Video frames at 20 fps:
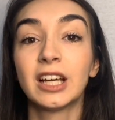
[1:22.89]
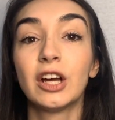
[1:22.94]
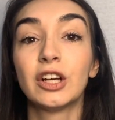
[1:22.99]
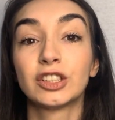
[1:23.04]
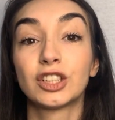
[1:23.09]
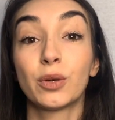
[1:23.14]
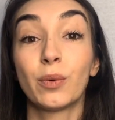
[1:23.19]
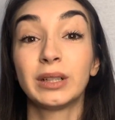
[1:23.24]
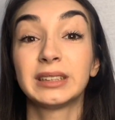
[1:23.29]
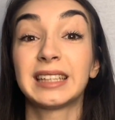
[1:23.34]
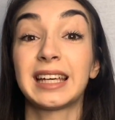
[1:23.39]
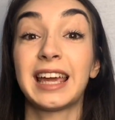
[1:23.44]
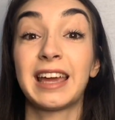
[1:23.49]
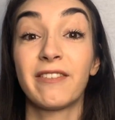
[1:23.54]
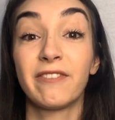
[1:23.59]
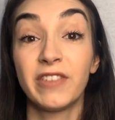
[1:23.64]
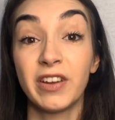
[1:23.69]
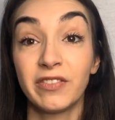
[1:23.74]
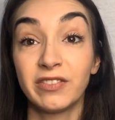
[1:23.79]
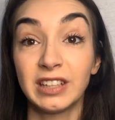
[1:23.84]
So once they hit
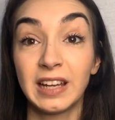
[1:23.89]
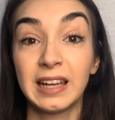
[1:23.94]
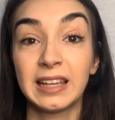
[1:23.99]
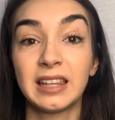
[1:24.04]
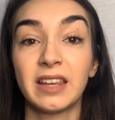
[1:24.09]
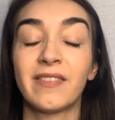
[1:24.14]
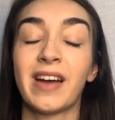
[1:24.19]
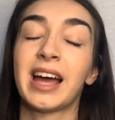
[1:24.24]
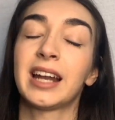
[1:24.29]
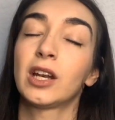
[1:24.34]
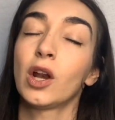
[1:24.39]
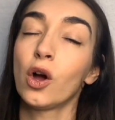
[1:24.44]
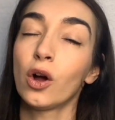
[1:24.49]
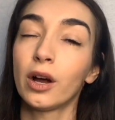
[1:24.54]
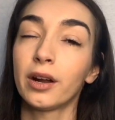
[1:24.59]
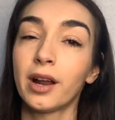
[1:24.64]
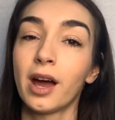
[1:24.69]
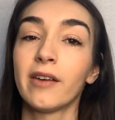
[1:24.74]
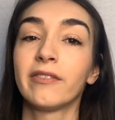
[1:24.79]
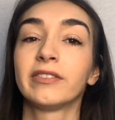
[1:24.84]
15, they've had long
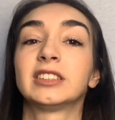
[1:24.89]
enough